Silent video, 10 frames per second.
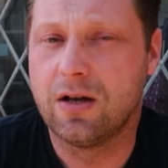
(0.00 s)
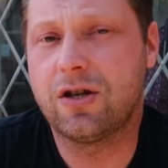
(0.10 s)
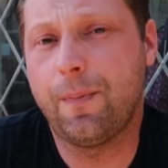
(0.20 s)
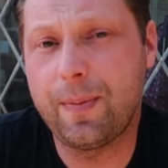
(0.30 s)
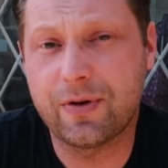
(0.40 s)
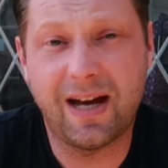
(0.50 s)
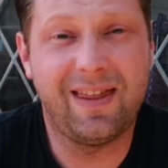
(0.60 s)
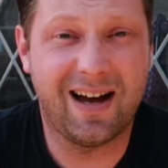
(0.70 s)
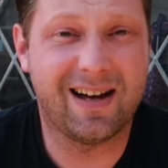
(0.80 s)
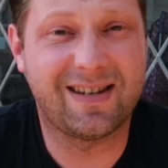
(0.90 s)
Some people say
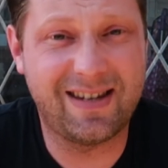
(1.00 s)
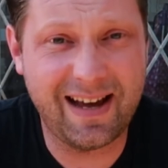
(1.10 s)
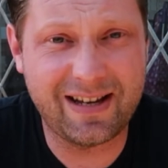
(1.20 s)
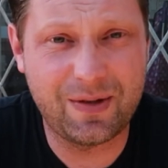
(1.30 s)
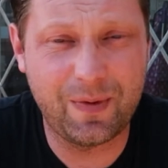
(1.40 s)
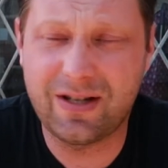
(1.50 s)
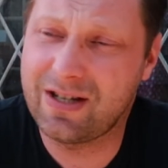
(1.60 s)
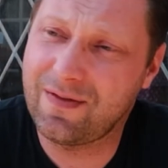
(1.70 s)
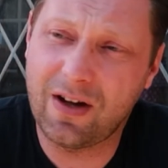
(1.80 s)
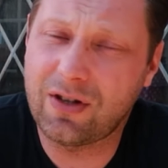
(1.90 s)
the R6, which is
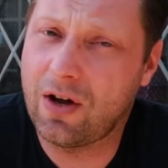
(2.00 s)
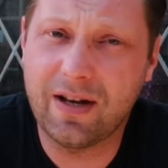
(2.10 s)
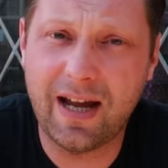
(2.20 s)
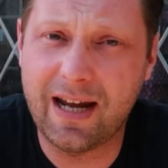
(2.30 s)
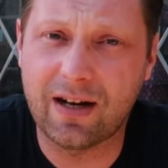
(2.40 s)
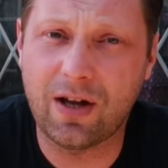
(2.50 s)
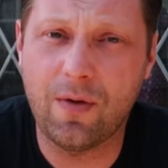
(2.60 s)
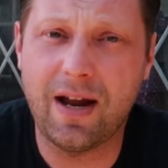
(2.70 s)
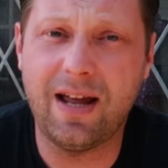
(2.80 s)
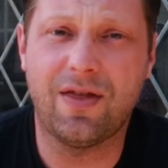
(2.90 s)
something I don't need. I
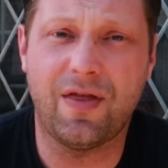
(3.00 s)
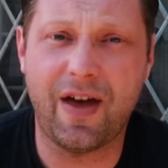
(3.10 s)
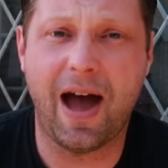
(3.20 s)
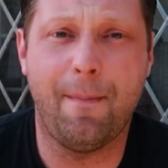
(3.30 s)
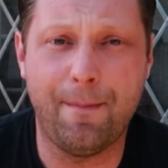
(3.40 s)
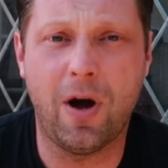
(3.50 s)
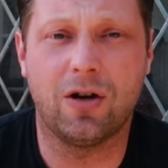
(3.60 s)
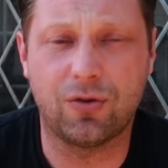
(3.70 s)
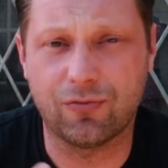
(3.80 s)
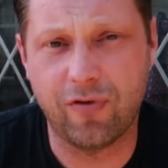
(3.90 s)
don't need that
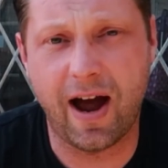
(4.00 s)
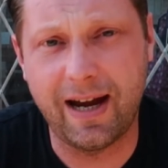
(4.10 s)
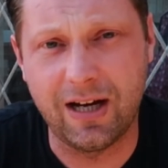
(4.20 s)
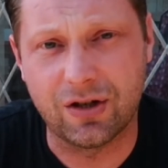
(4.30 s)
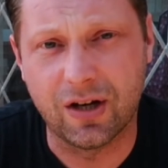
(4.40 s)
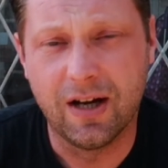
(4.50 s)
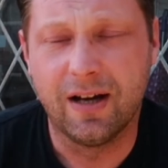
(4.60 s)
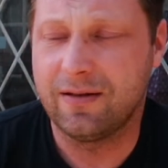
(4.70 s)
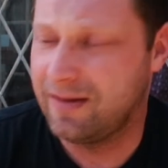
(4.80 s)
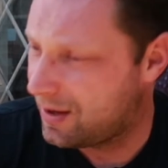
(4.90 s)
much range.
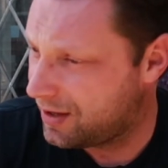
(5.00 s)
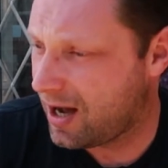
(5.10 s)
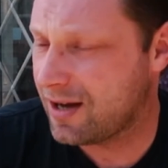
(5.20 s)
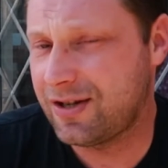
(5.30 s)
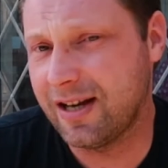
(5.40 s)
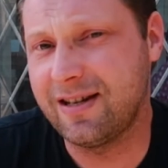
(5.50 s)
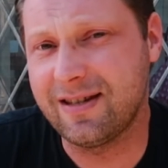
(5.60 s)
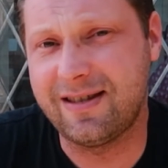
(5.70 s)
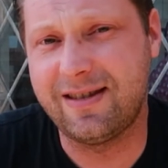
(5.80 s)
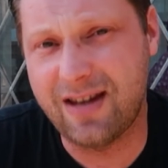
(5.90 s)
Now, the R6 is
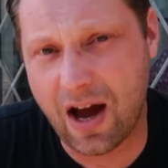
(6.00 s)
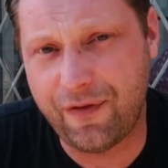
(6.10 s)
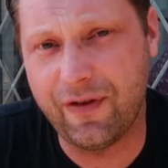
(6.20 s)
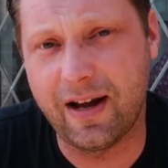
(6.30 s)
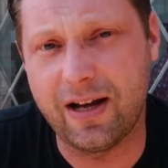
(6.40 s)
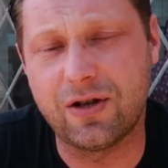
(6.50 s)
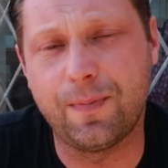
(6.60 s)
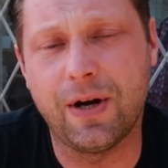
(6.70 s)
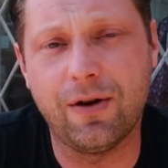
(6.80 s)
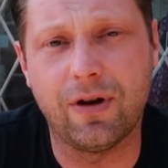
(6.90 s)
definitely
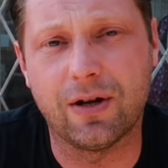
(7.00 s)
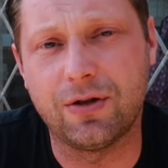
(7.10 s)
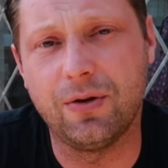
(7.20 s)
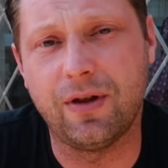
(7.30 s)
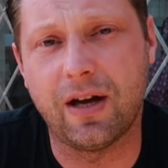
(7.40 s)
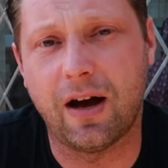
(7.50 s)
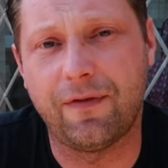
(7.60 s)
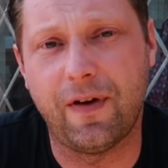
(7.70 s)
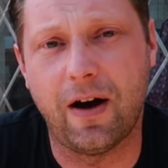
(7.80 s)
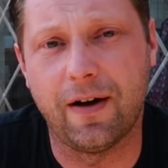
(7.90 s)
superior to the
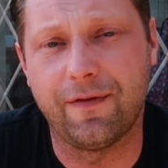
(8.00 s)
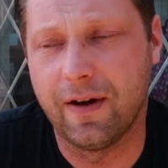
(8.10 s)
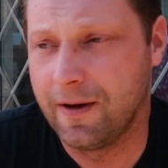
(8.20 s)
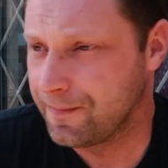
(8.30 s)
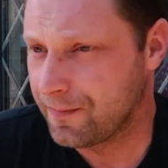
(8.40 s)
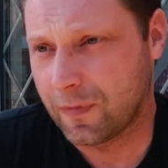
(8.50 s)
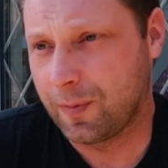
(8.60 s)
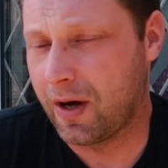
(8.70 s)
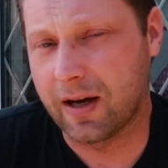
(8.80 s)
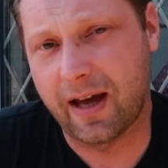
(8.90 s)
R5,
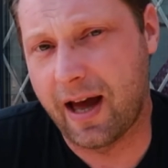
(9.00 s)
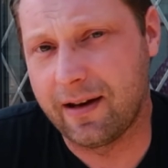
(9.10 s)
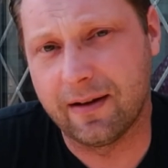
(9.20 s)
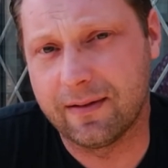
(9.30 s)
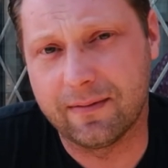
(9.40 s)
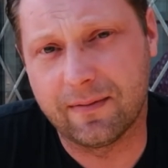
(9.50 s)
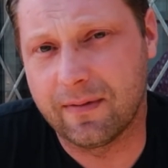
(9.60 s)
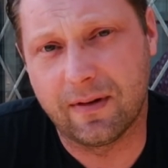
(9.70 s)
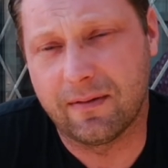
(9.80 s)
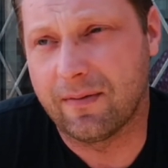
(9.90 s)
but again,
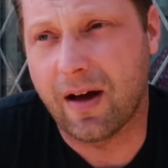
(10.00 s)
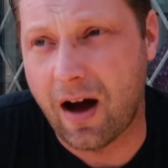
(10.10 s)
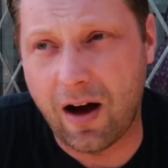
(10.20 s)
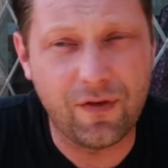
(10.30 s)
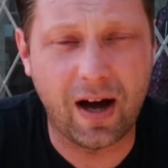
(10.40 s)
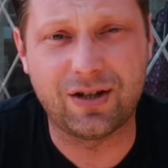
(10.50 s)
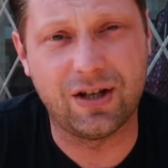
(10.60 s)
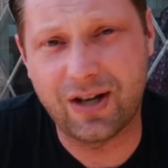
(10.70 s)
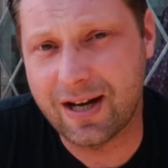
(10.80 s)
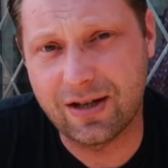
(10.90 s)
I've not actually
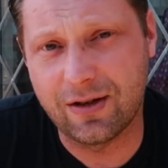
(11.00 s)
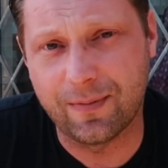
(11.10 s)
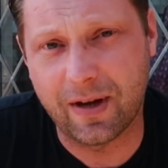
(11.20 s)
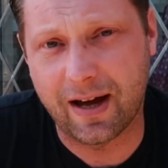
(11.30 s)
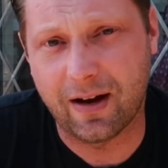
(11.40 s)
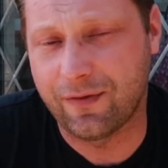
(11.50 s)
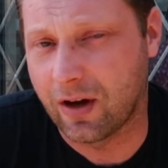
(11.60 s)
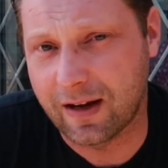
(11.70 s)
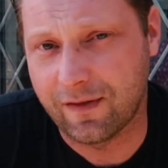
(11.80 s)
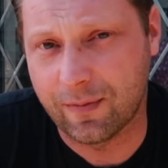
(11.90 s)
tested them yet. I've
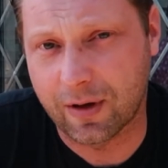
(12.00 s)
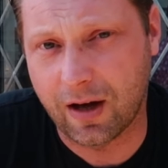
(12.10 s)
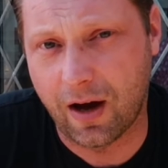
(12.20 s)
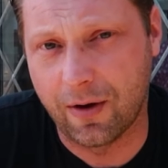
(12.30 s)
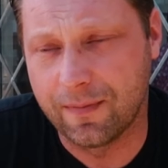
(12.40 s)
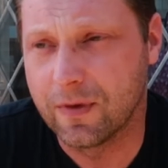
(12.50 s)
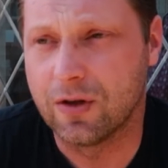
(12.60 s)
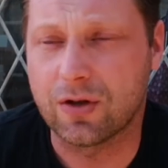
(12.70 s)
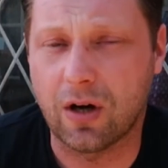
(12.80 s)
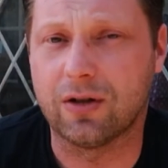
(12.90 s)
not given them a go,
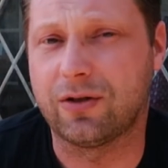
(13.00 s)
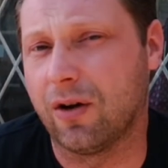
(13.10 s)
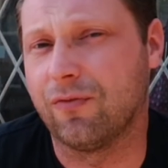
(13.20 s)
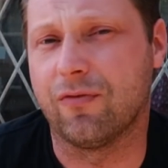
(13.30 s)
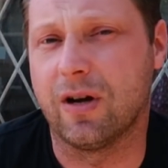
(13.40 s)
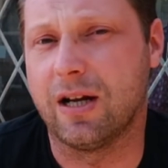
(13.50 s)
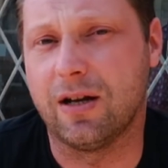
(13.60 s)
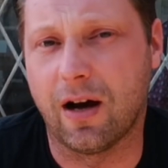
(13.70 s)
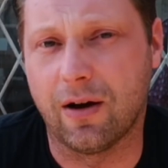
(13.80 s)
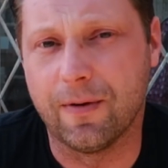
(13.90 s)
so I don't really
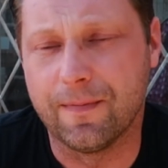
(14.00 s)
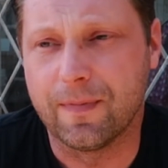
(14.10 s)
know.